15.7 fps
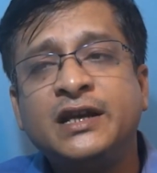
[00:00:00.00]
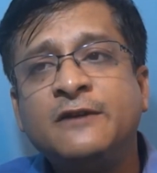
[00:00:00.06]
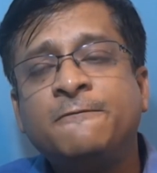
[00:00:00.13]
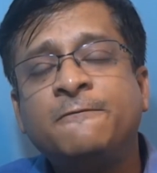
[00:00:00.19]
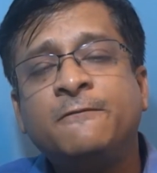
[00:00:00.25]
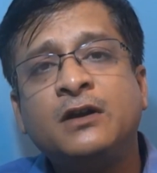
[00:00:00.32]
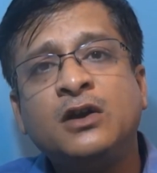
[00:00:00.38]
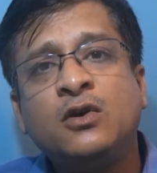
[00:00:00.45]

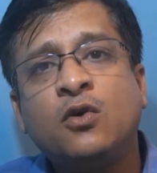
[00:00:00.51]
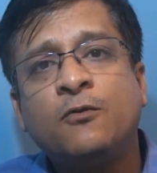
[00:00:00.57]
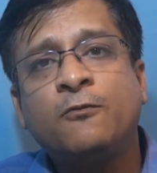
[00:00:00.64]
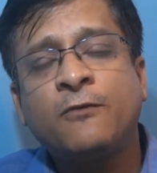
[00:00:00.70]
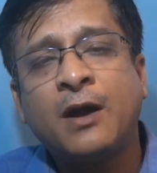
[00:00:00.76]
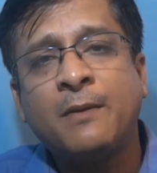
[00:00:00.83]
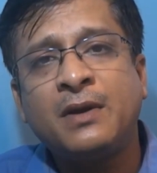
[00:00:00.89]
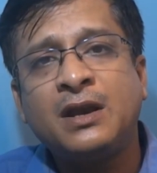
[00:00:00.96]
if
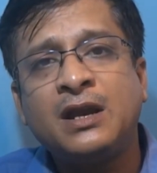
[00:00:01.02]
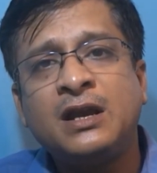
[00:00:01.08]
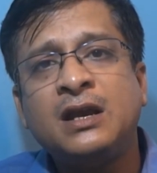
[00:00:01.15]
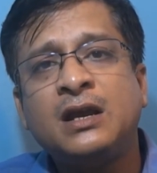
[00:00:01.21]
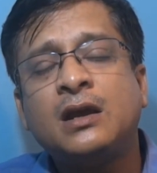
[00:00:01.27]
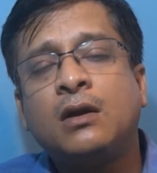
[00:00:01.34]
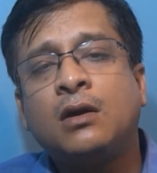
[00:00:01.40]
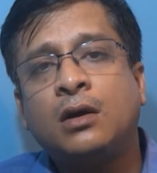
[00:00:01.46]

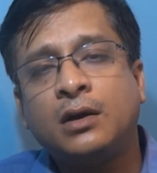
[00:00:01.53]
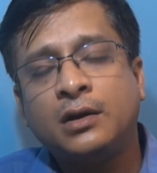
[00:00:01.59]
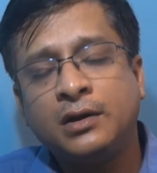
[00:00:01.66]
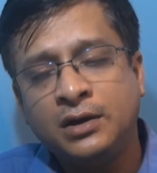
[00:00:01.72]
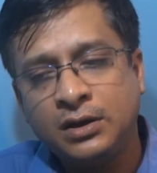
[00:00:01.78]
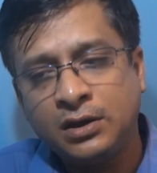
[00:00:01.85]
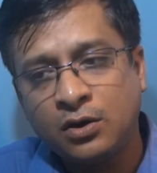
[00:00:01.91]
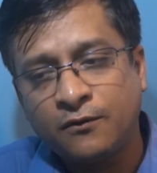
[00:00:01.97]

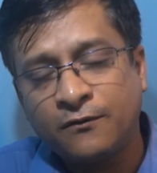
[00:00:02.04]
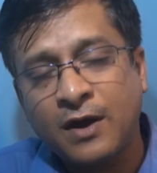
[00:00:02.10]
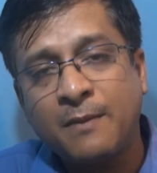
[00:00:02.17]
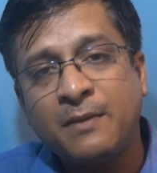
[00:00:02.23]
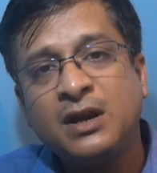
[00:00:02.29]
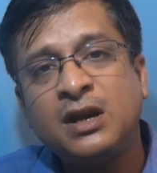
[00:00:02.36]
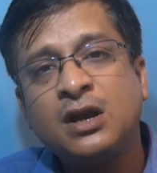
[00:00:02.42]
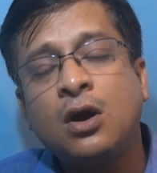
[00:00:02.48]
in your
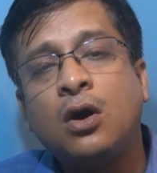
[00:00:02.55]
family